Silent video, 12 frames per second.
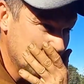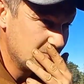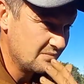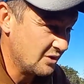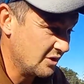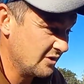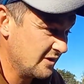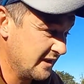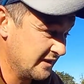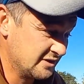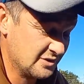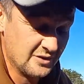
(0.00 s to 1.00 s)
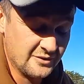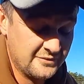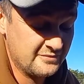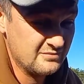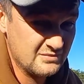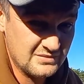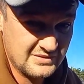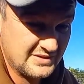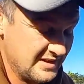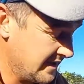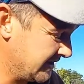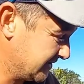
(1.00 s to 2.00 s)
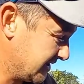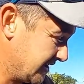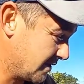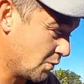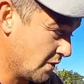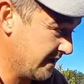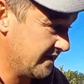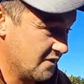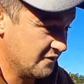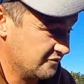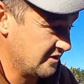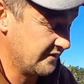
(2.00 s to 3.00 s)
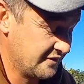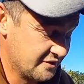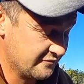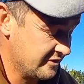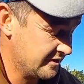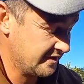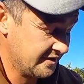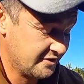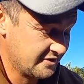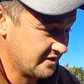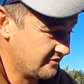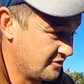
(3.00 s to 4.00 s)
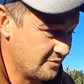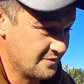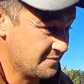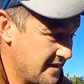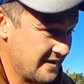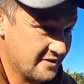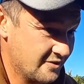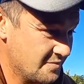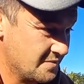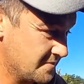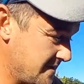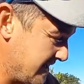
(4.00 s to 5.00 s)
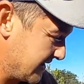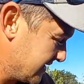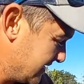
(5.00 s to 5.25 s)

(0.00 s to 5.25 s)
but this stuff, it's like a weed over here for some reason. It just comes back and comes back.